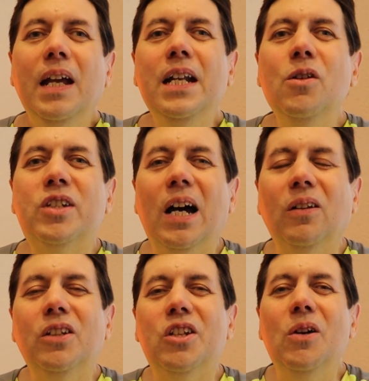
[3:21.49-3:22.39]
And you
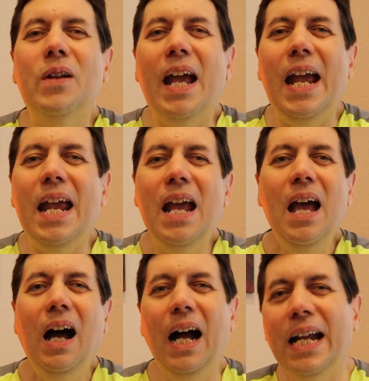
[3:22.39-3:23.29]
tell the dude, hey,
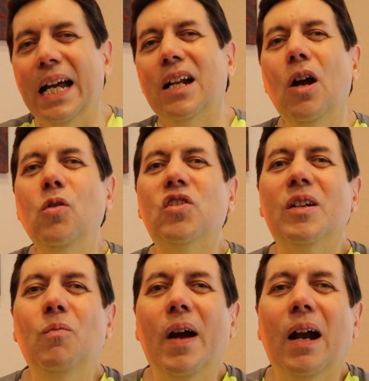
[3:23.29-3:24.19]
I got to go
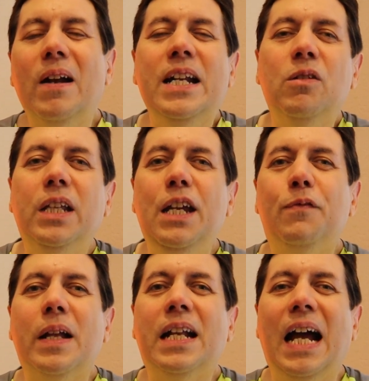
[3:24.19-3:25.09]
somewhere. And you
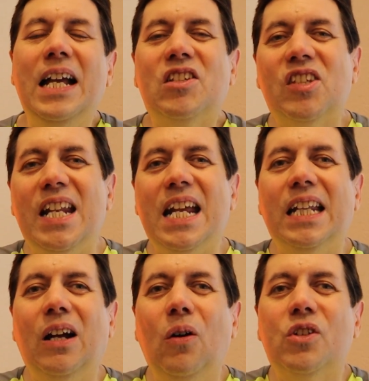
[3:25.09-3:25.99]
leave that guy sitting
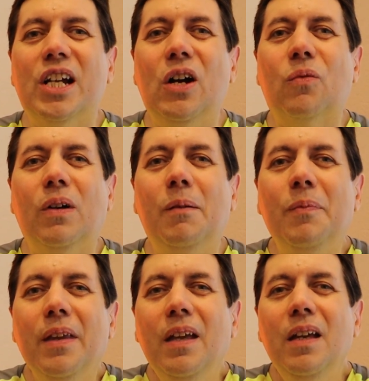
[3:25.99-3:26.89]
in the hotel
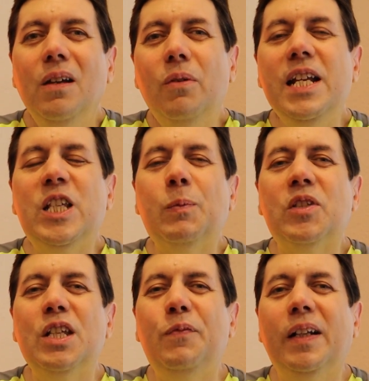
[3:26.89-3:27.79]
room when he
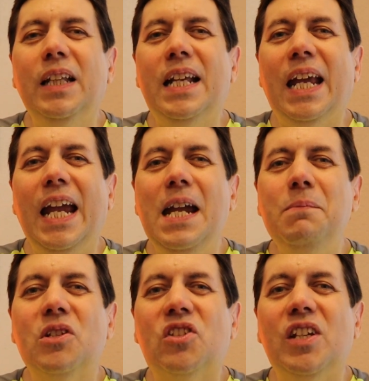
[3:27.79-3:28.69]
specifically
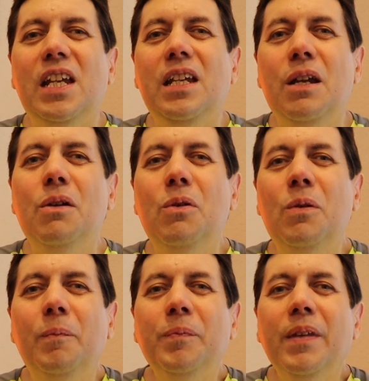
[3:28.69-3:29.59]
came to see you.